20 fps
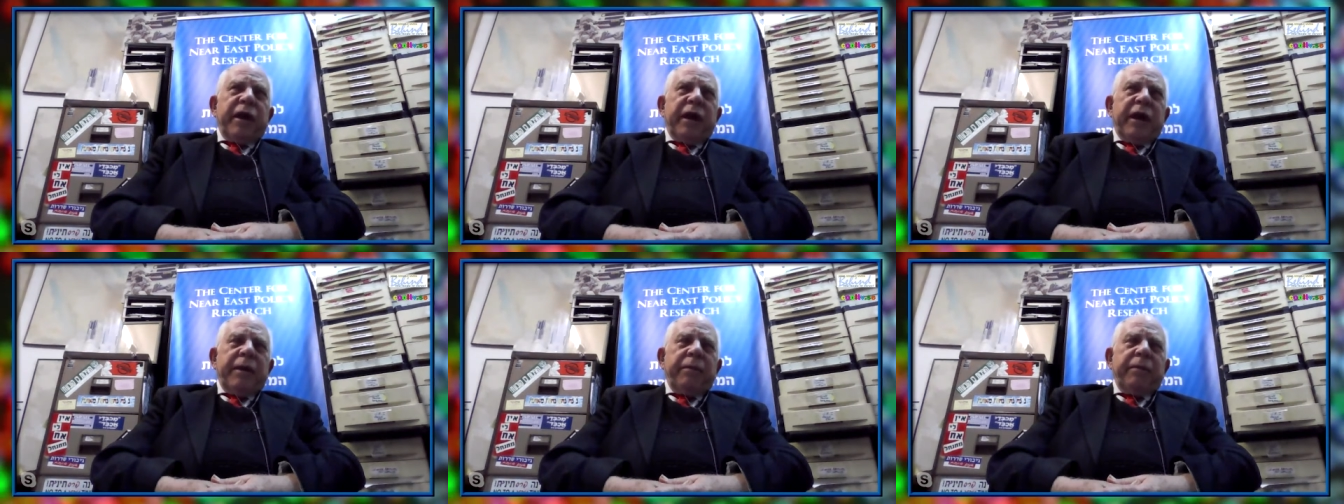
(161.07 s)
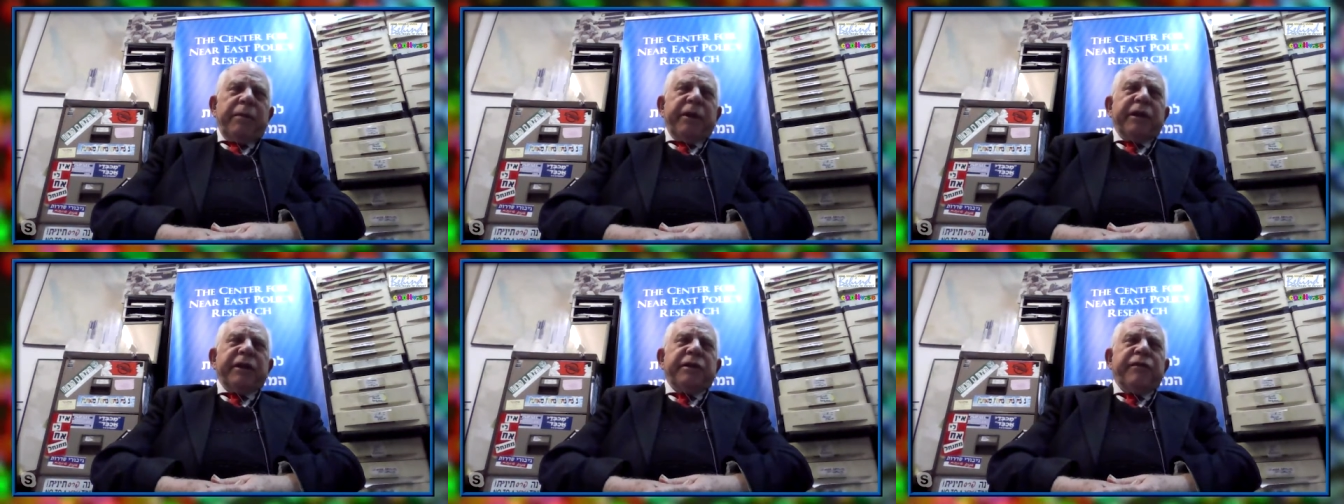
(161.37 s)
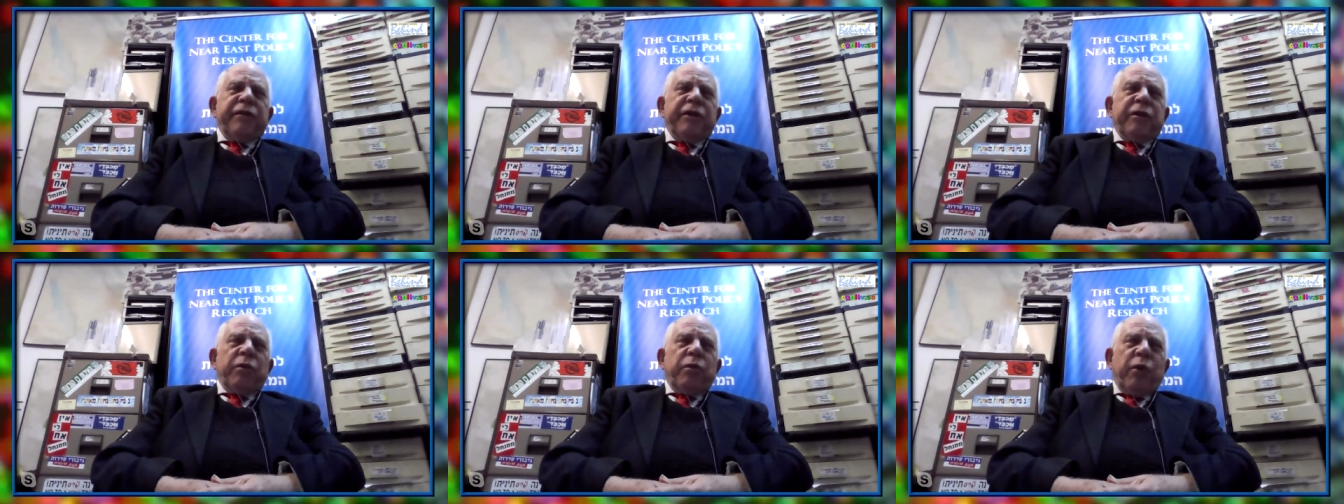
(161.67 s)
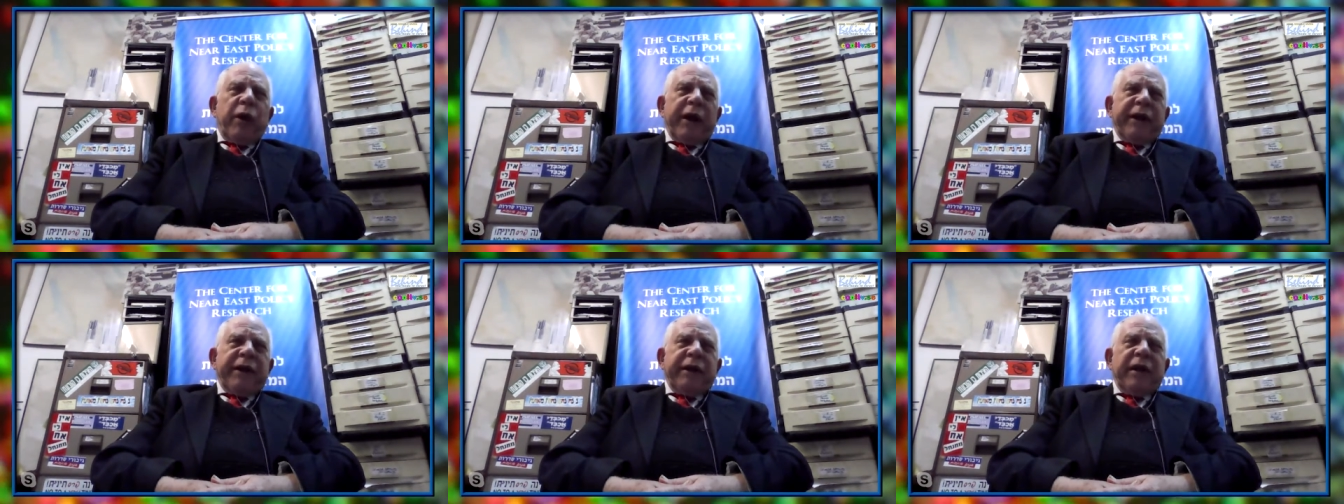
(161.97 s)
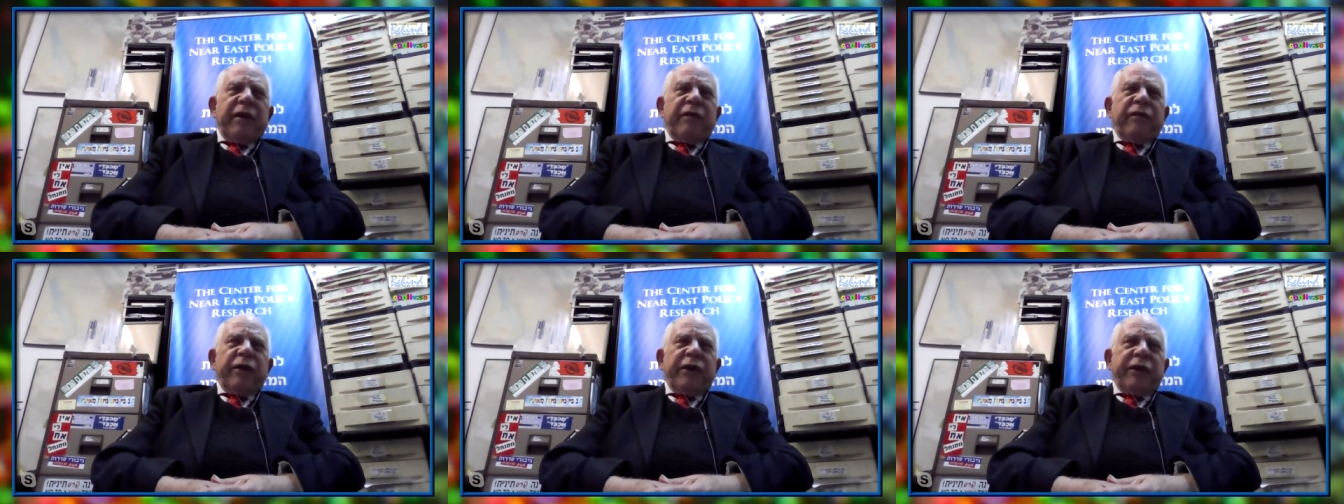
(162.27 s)
impotence for the right
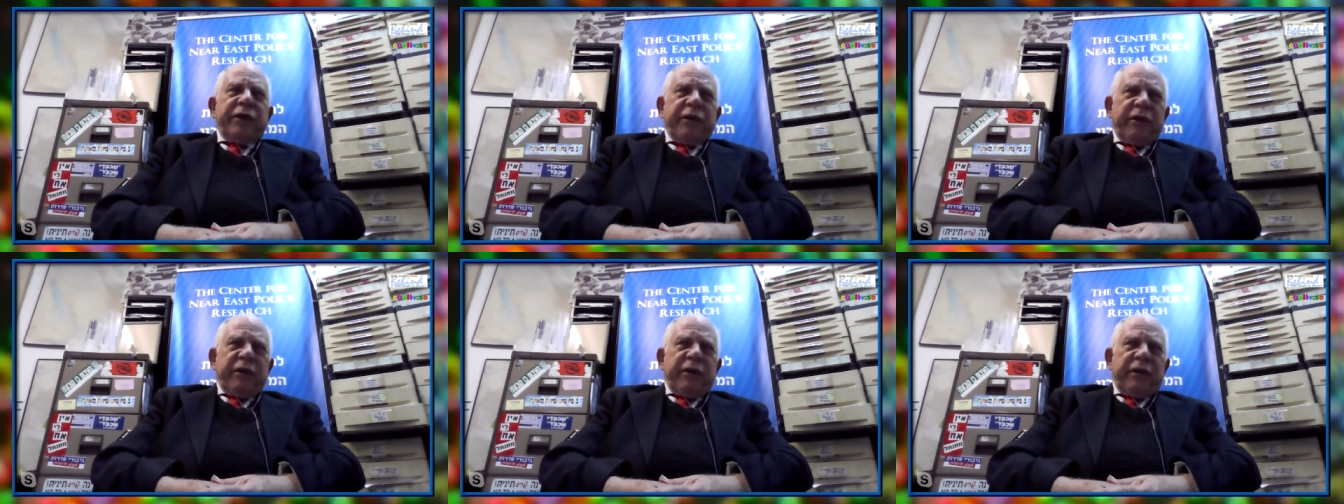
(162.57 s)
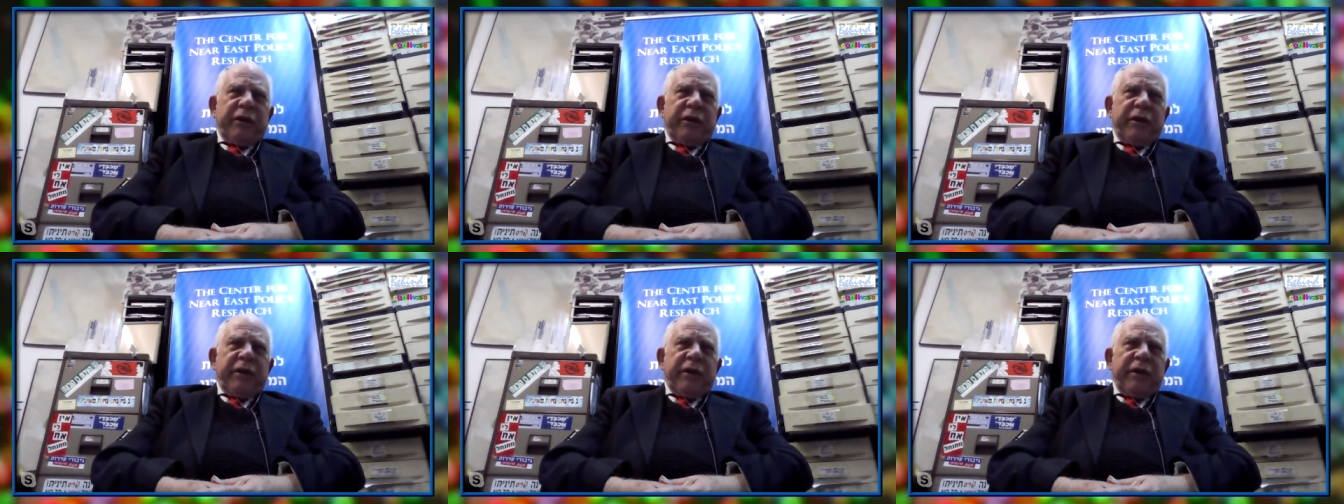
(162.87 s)
of return.